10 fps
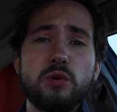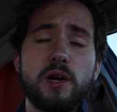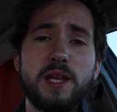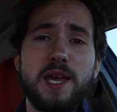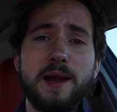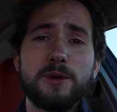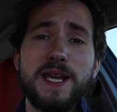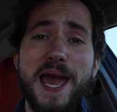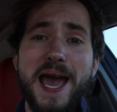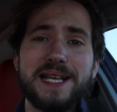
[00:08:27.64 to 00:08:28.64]
Toyota
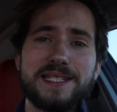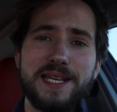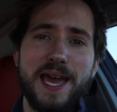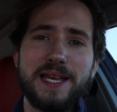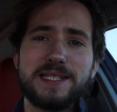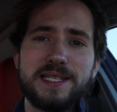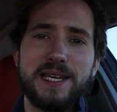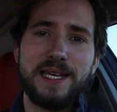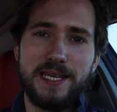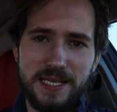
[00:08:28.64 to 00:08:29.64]
Camry XS
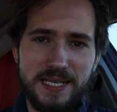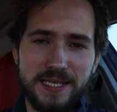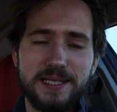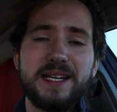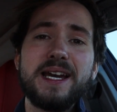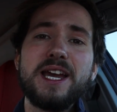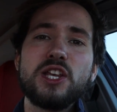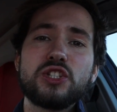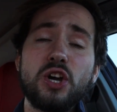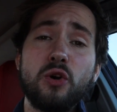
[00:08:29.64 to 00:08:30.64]
E.
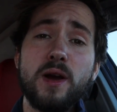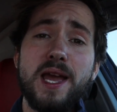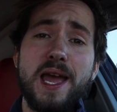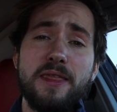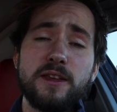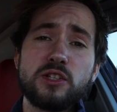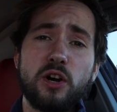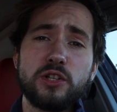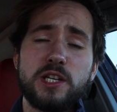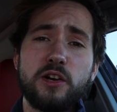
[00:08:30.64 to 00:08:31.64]
So this
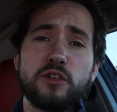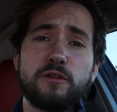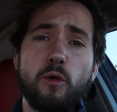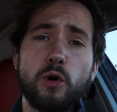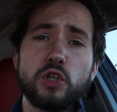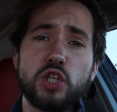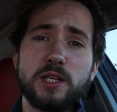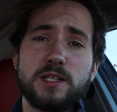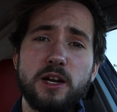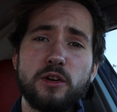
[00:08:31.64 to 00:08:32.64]
car sticker is for
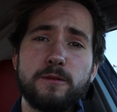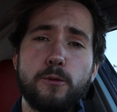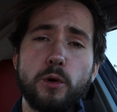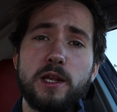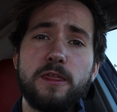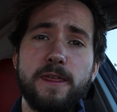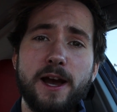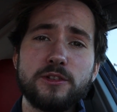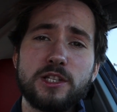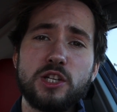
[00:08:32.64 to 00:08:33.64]
just under
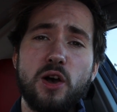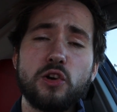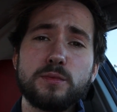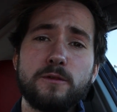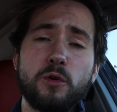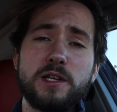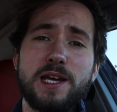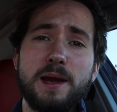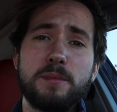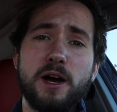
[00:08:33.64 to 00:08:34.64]
$40,000 before any
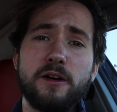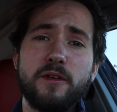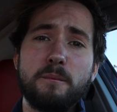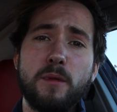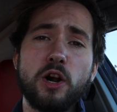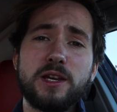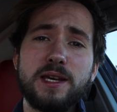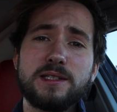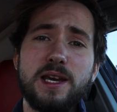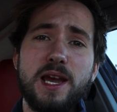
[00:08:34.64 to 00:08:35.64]
type of
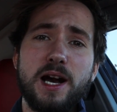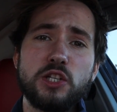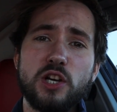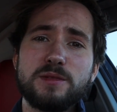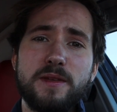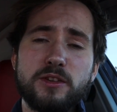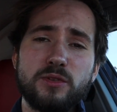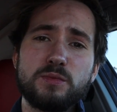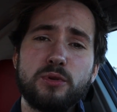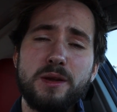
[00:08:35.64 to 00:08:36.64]
market adjustment. This
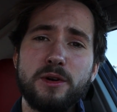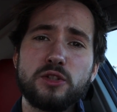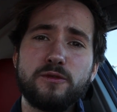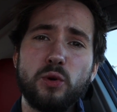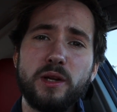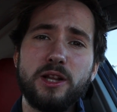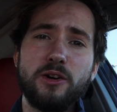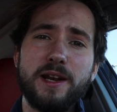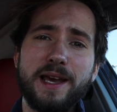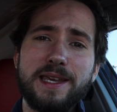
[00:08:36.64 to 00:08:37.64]
one's pretty much fully
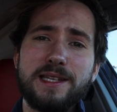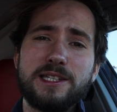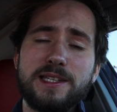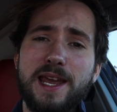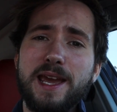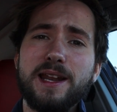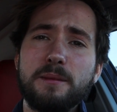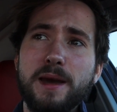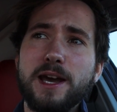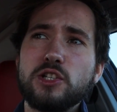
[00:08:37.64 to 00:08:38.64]
loaded. I can't
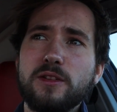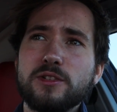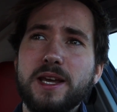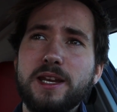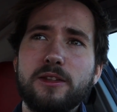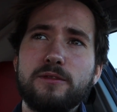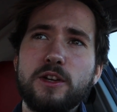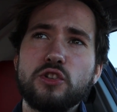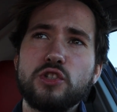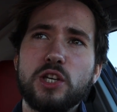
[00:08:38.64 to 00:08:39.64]
imagine there's any other
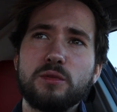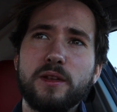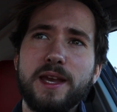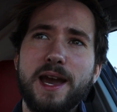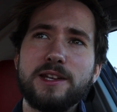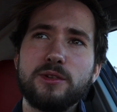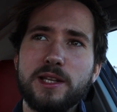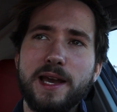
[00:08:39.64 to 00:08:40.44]
features you can really add to it.